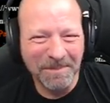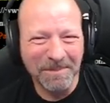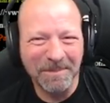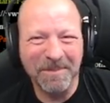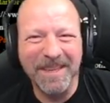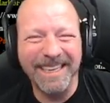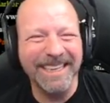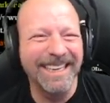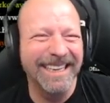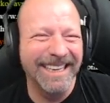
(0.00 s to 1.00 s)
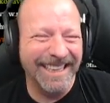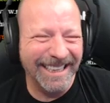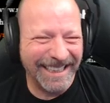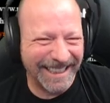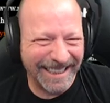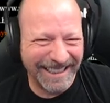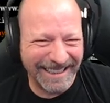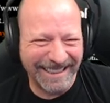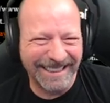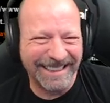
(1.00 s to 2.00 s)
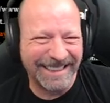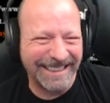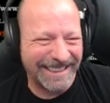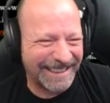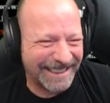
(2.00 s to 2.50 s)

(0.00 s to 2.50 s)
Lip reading: [no speech]